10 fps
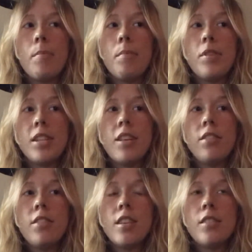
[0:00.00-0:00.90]

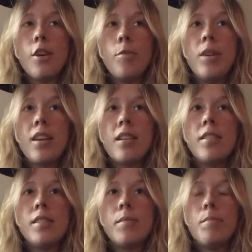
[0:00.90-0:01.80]
particularly so
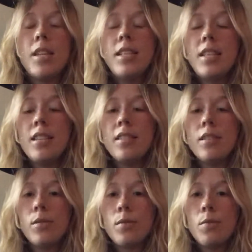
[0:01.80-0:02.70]
because PTs in
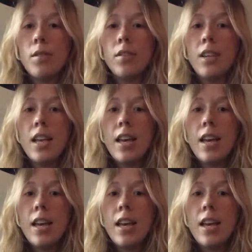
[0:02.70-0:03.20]
school,